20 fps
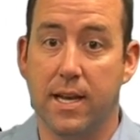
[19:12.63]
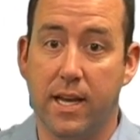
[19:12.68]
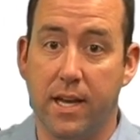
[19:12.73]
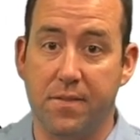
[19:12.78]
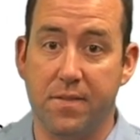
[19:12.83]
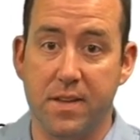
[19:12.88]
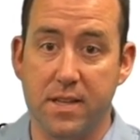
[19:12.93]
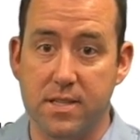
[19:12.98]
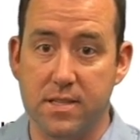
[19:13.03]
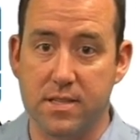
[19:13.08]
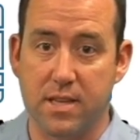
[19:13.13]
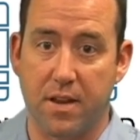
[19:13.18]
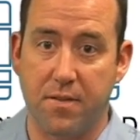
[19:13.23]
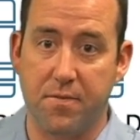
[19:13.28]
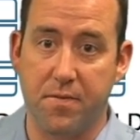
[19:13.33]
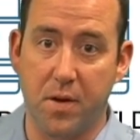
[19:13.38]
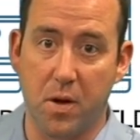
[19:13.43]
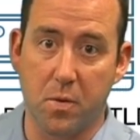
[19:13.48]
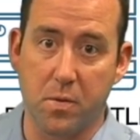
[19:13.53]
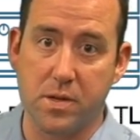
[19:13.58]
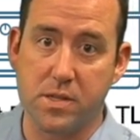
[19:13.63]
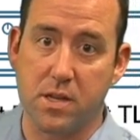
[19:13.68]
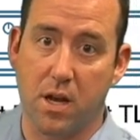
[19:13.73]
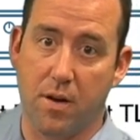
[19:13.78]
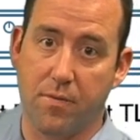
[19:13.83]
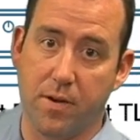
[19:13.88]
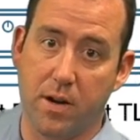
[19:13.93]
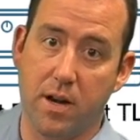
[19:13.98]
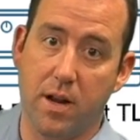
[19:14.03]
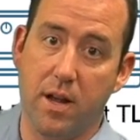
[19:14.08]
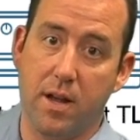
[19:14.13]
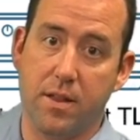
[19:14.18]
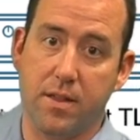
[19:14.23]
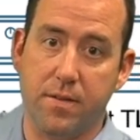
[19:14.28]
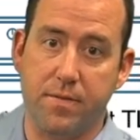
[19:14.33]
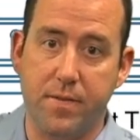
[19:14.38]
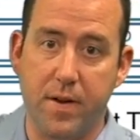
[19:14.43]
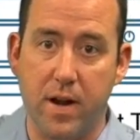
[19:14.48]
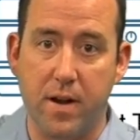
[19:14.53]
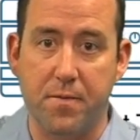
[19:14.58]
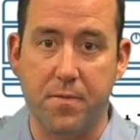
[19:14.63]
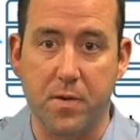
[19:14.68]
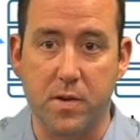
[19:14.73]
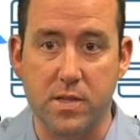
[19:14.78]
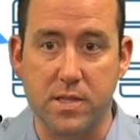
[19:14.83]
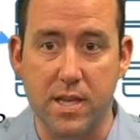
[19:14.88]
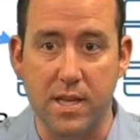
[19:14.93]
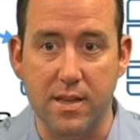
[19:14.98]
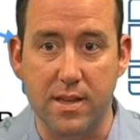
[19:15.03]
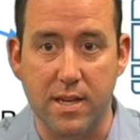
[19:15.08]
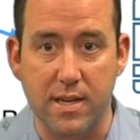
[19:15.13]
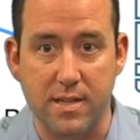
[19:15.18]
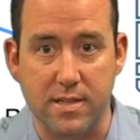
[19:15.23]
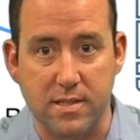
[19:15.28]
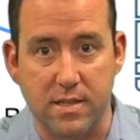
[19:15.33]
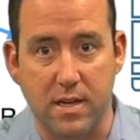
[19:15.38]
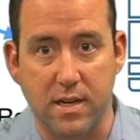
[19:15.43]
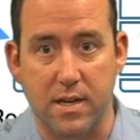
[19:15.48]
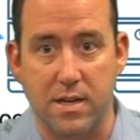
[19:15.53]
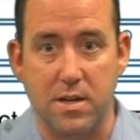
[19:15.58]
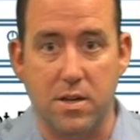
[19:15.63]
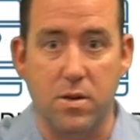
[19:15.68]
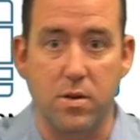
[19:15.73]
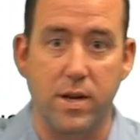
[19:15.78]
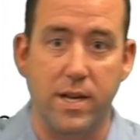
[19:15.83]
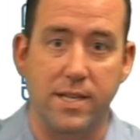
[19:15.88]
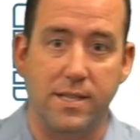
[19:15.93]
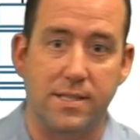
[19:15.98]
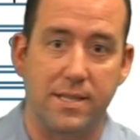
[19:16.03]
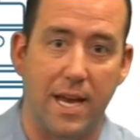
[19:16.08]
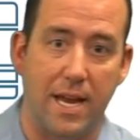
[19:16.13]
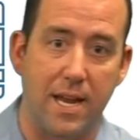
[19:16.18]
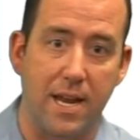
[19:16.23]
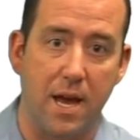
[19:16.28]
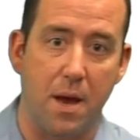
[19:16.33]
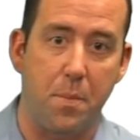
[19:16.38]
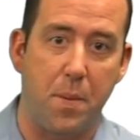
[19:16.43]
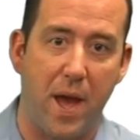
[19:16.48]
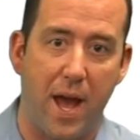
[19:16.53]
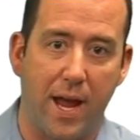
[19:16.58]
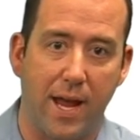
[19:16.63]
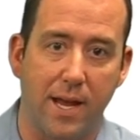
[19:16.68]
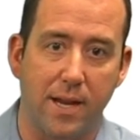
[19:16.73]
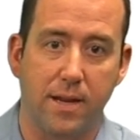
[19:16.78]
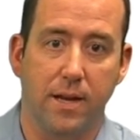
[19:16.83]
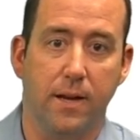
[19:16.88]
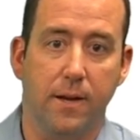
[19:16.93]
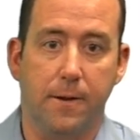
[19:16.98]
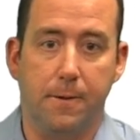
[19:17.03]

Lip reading: If this is a full resolver, the very first thing that it's going to do is send a packet